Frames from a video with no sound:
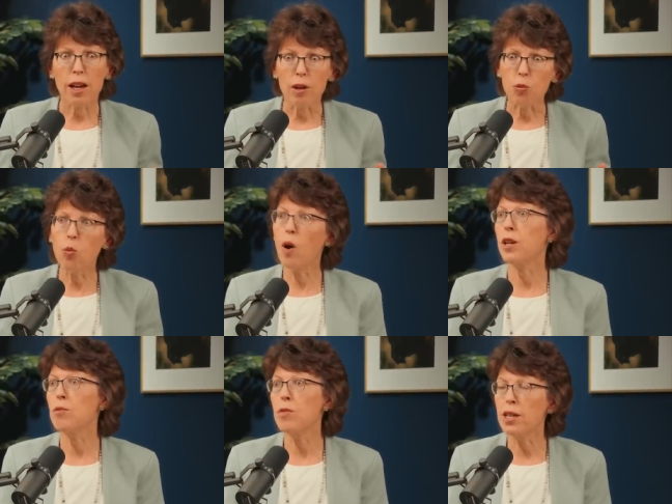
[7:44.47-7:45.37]
and what
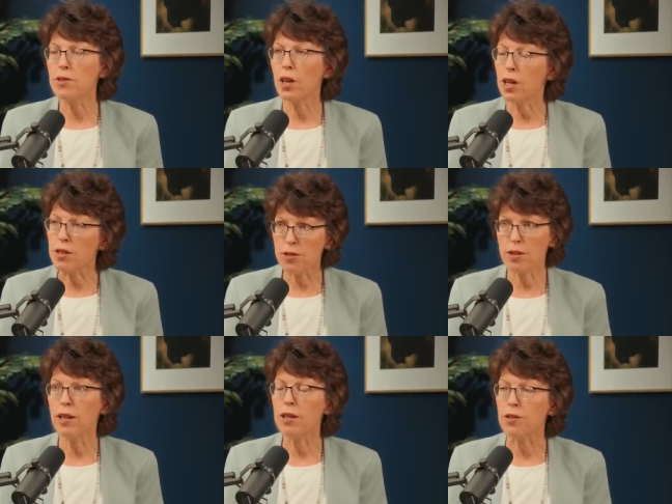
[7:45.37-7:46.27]
it means that He
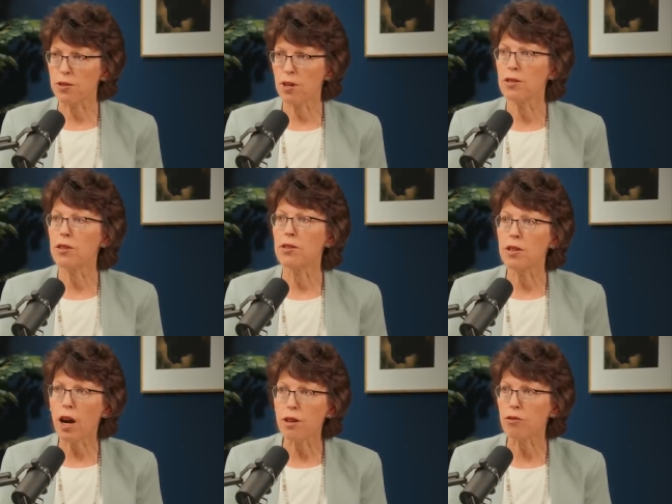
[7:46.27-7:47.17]
sent His Son to
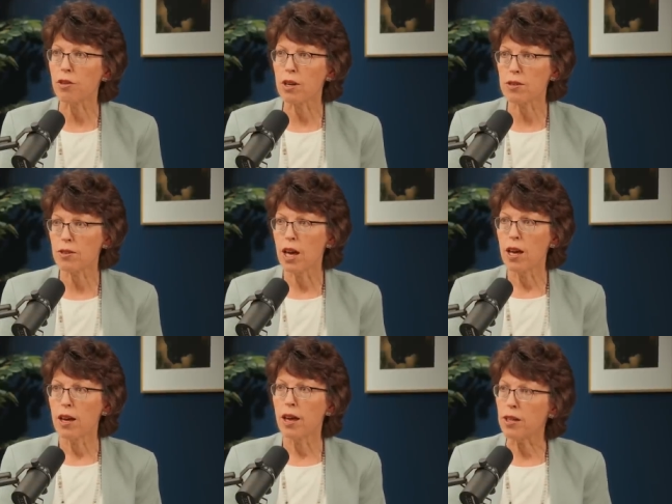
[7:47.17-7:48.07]
die for us,
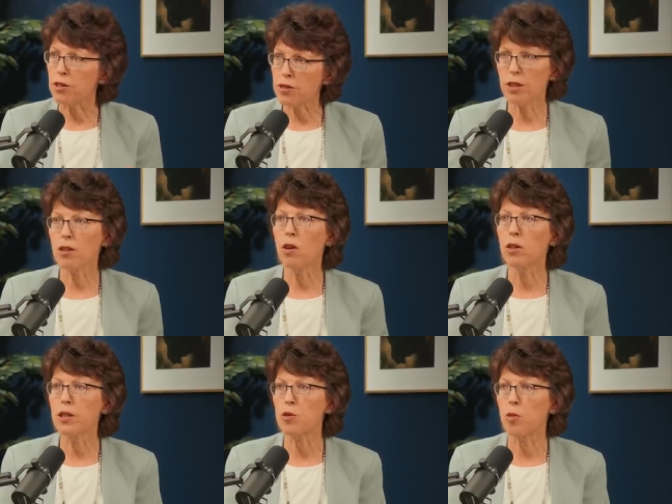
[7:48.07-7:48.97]
and He sent the
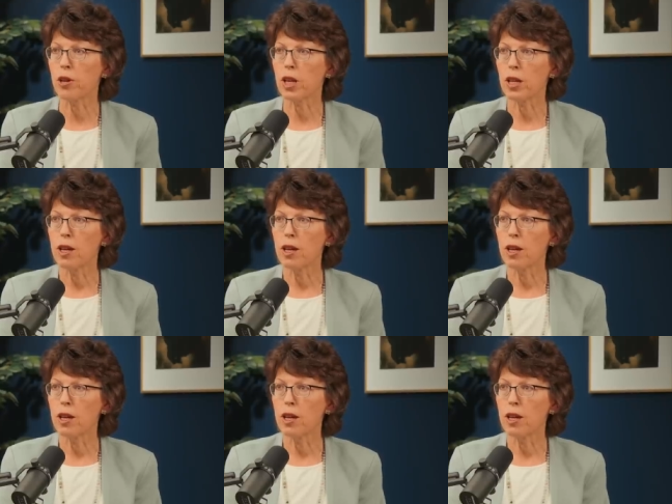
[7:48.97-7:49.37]
Holy Spirit.